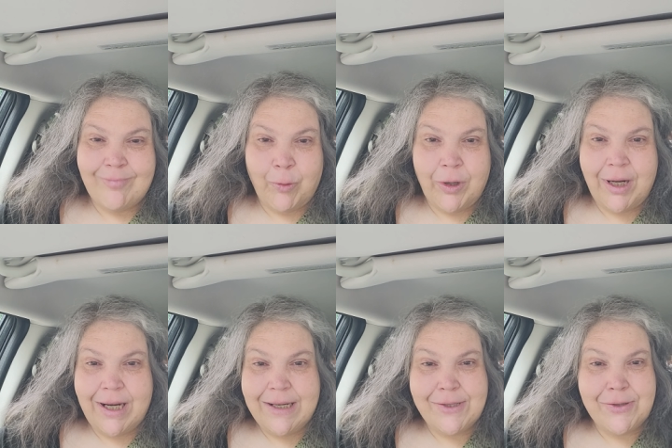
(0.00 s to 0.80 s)
working
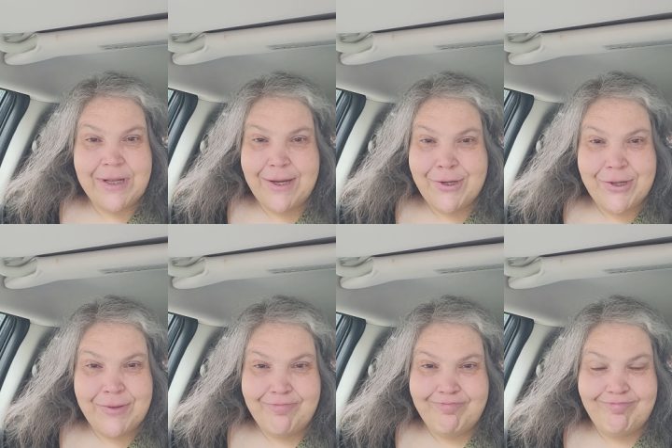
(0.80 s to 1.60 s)
on a
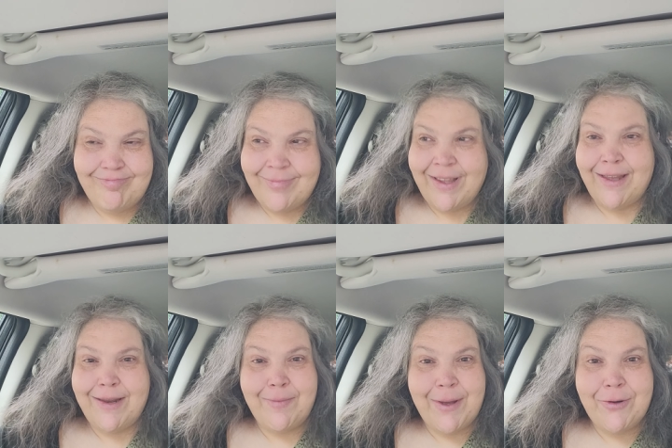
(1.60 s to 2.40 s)
dissertation,
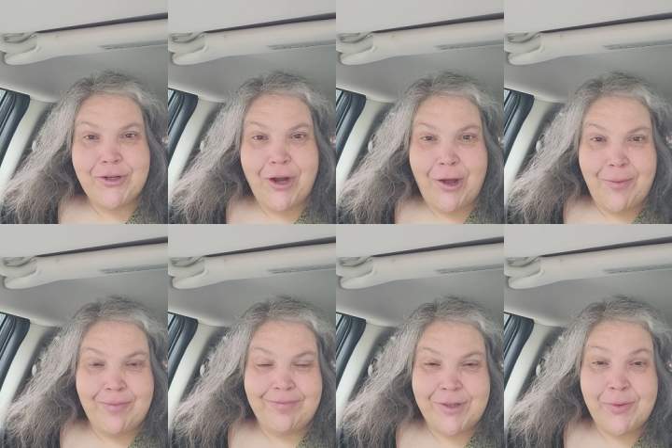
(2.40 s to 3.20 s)
getting a better
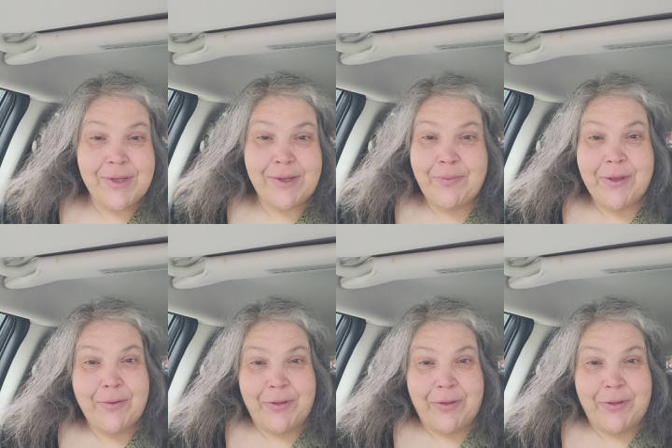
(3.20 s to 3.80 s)
job, doing something